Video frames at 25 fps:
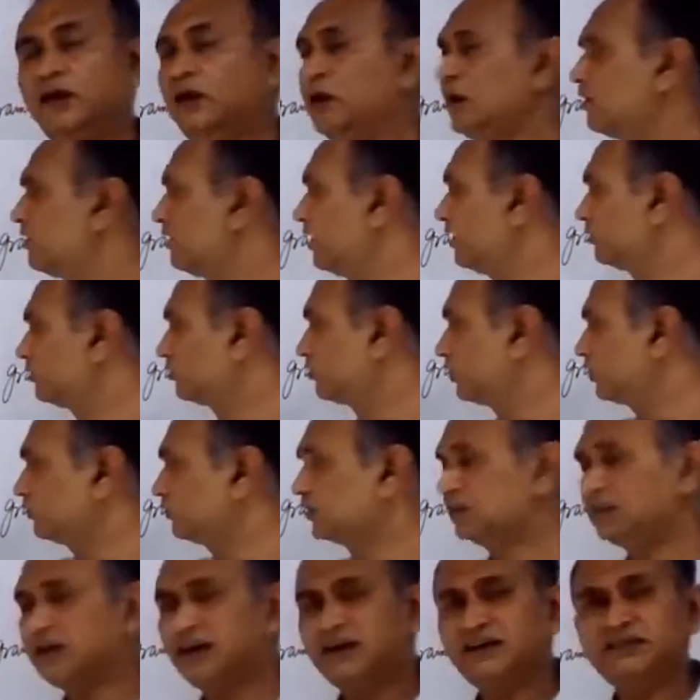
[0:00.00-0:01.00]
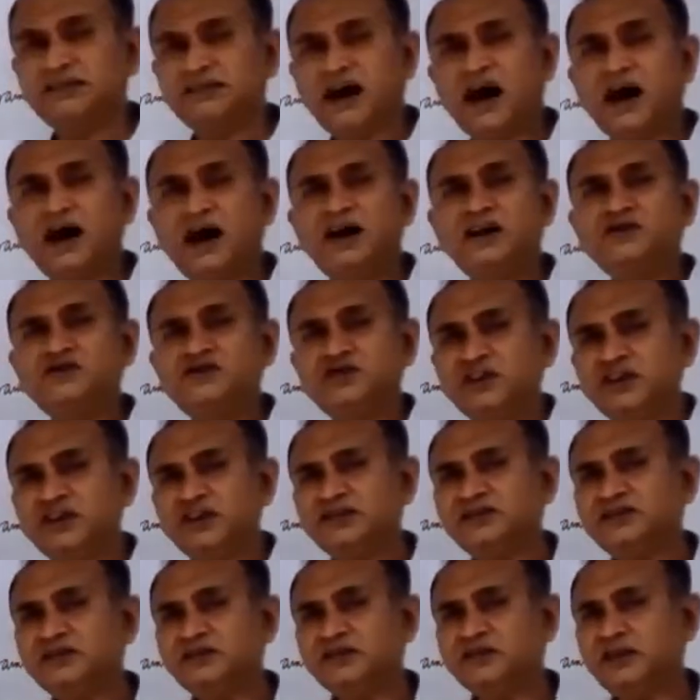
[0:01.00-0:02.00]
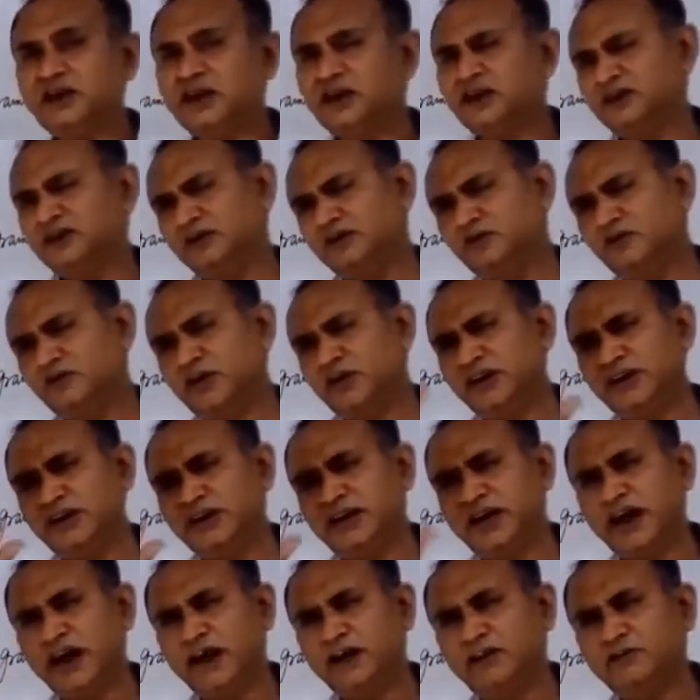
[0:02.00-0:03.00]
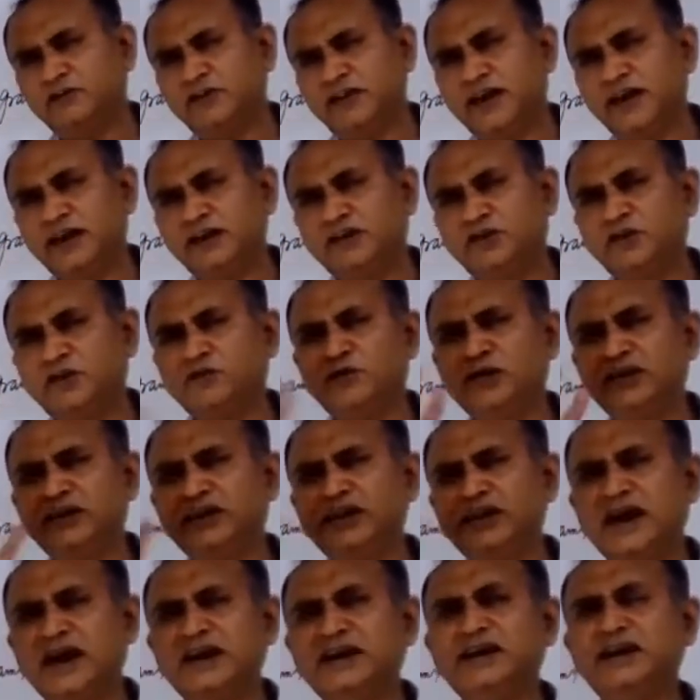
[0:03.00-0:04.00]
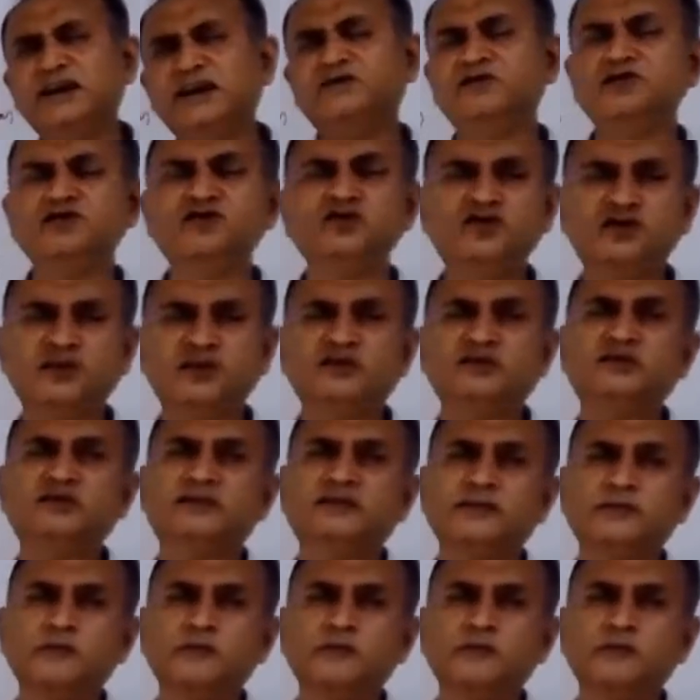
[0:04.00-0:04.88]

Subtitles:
Rest of the things are just at 1.5 line or 1 line definitions.